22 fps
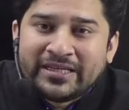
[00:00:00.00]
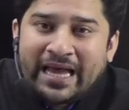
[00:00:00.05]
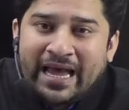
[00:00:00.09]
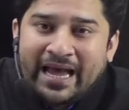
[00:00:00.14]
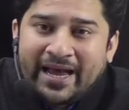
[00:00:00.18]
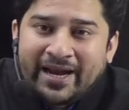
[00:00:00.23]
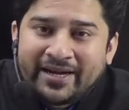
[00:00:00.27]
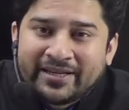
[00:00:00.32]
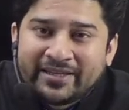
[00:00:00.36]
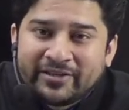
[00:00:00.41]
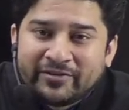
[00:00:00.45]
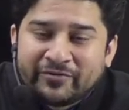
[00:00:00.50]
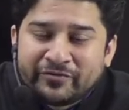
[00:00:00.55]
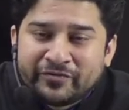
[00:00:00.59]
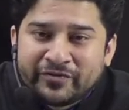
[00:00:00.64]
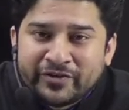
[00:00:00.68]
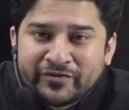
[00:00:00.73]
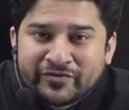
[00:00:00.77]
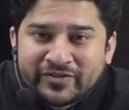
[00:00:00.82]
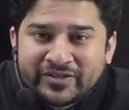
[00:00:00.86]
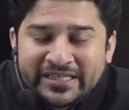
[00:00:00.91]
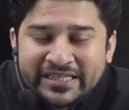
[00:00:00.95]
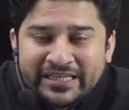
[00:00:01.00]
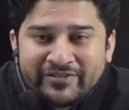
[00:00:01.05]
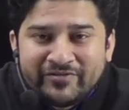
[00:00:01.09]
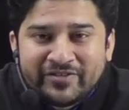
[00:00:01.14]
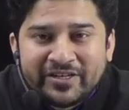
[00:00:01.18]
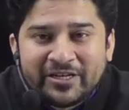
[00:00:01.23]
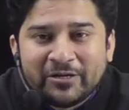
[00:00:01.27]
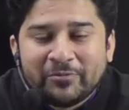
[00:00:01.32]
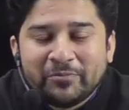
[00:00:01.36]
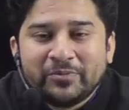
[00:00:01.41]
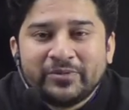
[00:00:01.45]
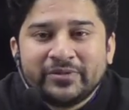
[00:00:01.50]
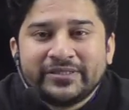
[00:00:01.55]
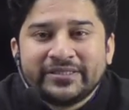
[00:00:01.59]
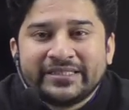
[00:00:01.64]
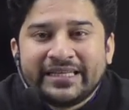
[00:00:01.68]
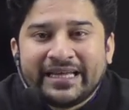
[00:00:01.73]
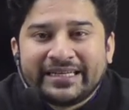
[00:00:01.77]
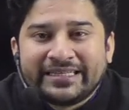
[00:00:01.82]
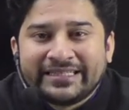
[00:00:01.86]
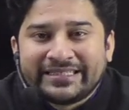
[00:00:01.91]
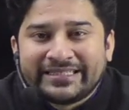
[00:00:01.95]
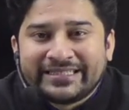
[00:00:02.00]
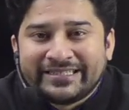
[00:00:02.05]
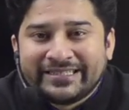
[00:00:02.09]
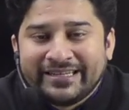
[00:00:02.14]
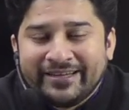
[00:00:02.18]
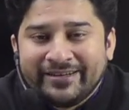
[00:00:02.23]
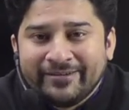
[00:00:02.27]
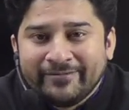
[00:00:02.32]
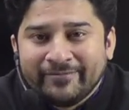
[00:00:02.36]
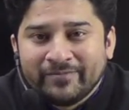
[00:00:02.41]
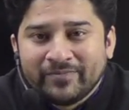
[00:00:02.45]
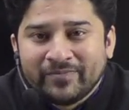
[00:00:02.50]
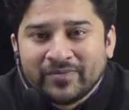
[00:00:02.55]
add the fifth even number that is 10